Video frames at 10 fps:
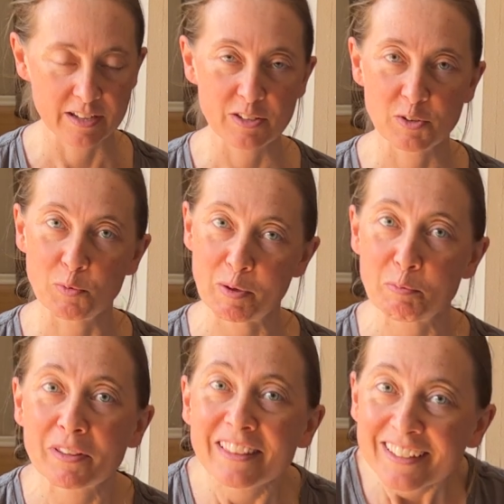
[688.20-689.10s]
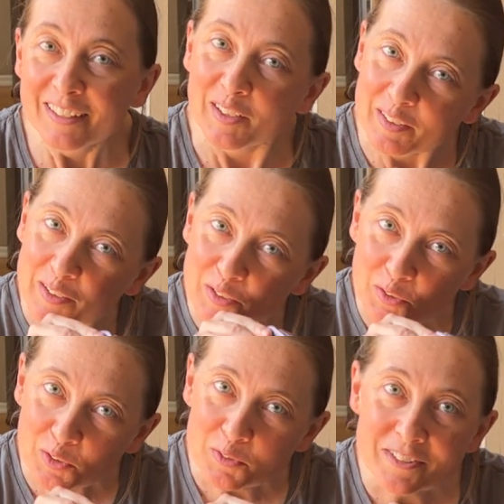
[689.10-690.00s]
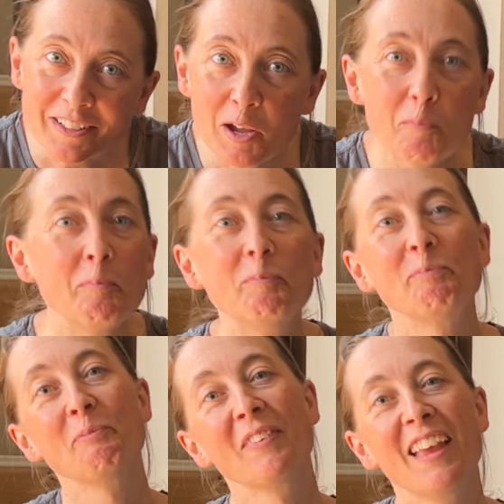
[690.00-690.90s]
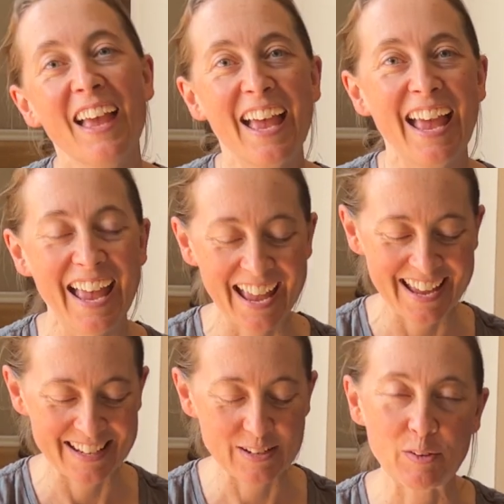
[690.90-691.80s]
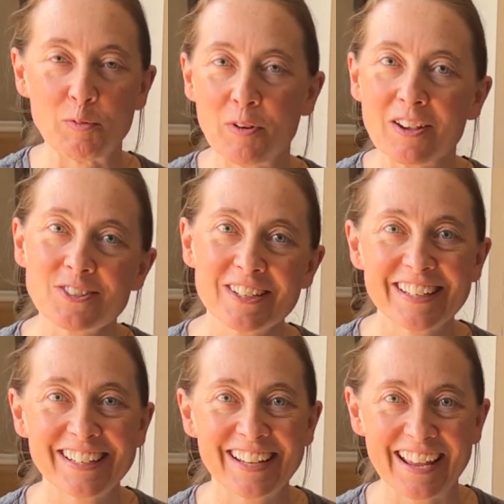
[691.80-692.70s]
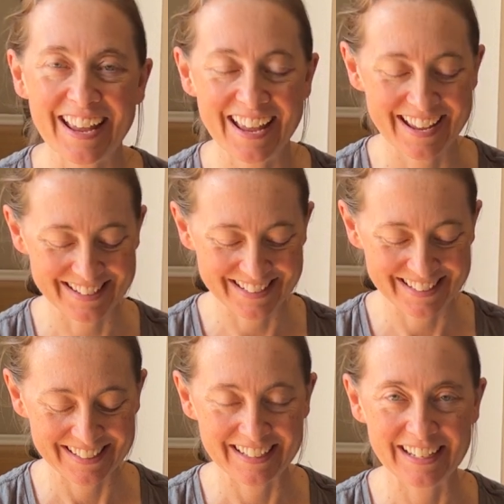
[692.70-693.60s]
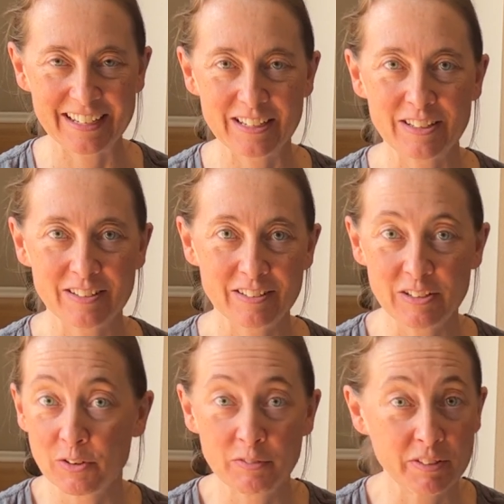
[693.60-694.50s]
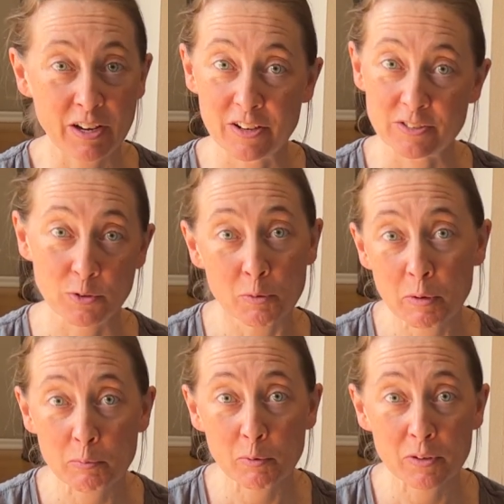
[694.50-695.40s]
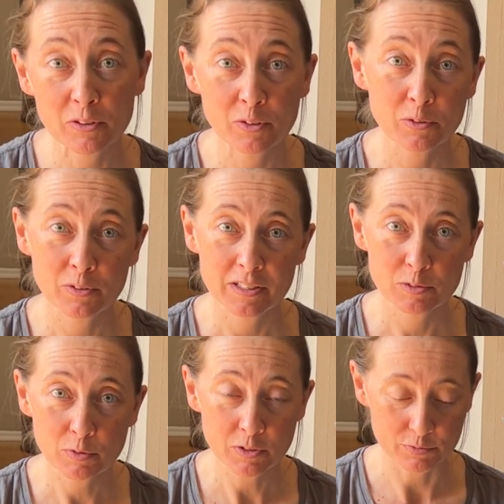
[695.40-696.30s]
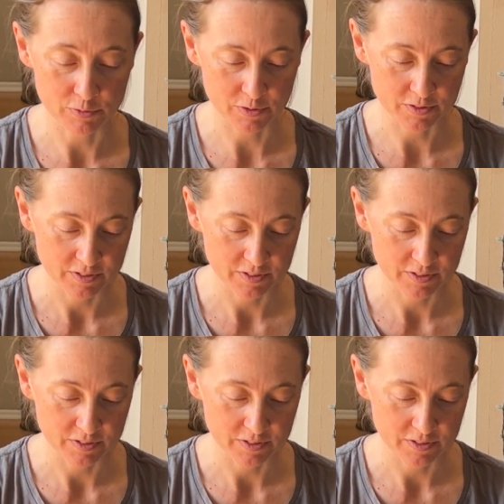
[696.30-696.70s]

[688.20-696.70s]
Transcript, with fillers: You wipe with it and then you close it up and you can wash it and it, you don't have to carry toilet paper with you. It's wonderful.